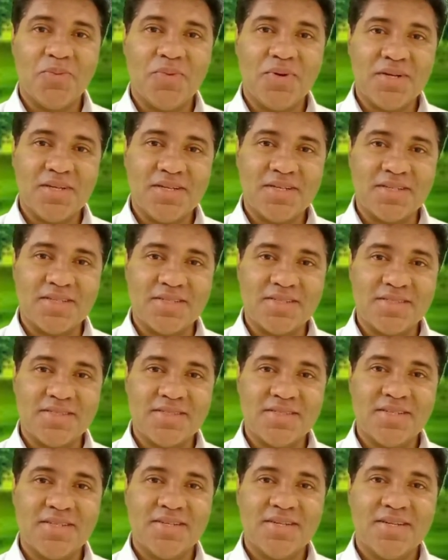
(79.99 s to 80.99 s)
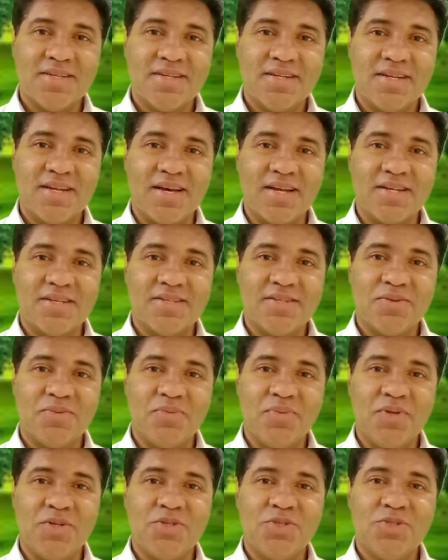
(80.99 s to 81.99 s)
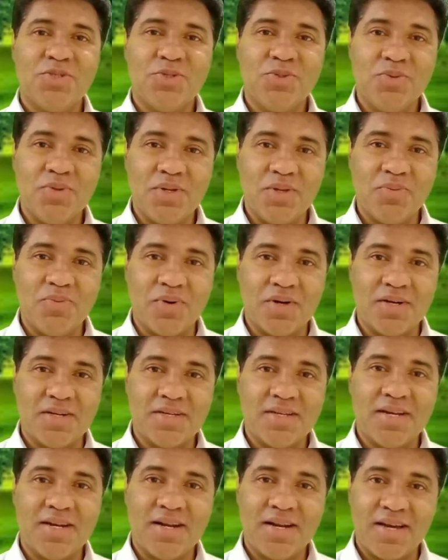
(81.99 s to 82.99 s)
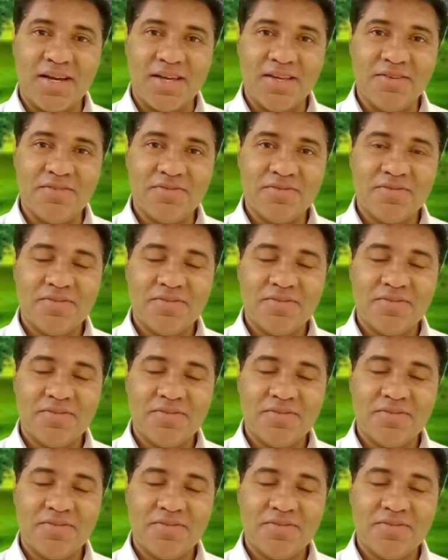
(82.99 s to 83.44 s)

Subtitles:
what it is that we truly want in life: